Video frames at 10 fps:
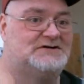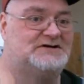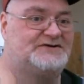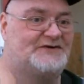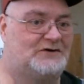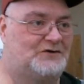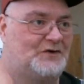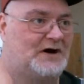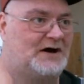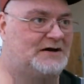So
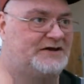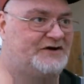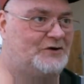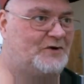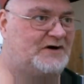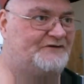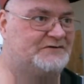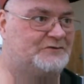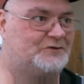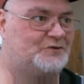
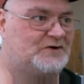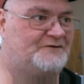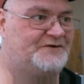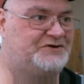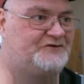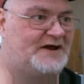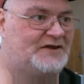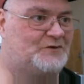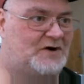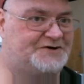wherever you'd
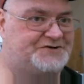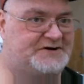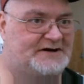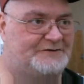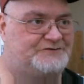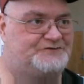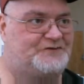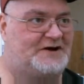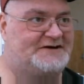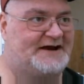rather watch it, I'd
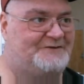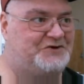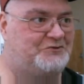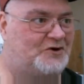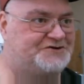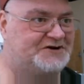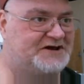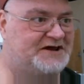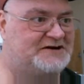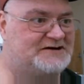rather have you watch it
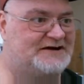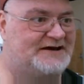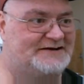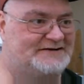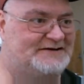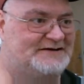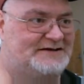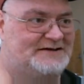here and